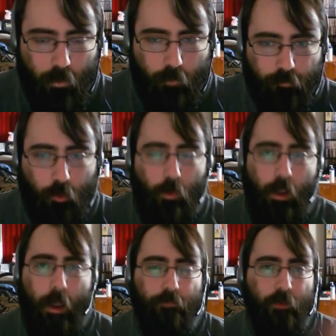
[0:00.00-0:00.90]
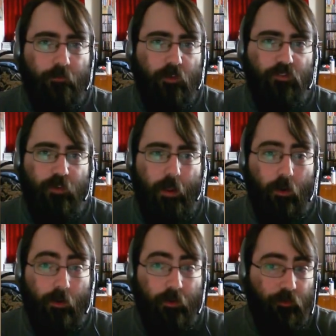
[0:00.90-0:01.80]
So at the end of each day,
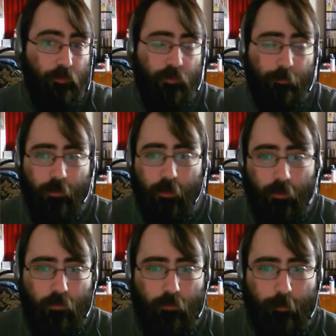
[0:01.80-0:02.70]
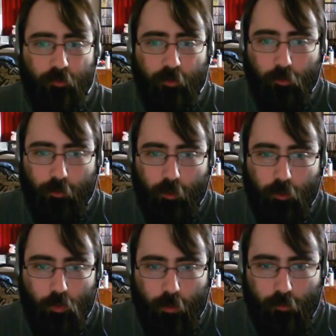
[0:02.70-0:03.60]
or I guess you could say beginning, depends on how you look at it,
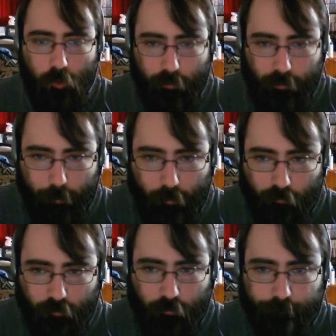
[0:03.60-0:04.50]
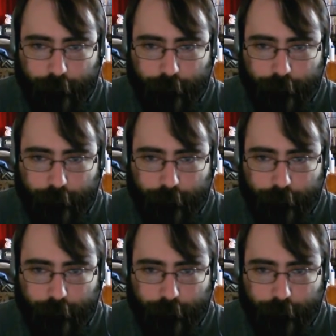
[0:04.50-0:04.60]
you get your emails,